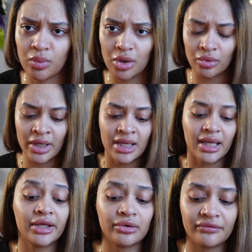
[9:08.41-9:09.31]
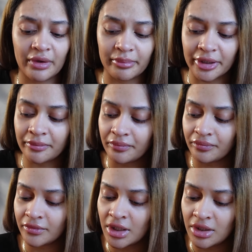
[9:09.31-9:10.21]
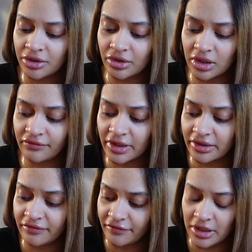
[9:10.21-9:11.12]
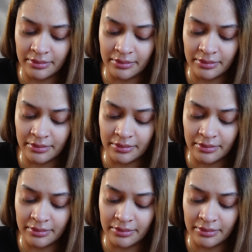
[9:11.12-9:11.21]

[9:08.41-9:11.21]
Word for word: whoa, in November. Your love life.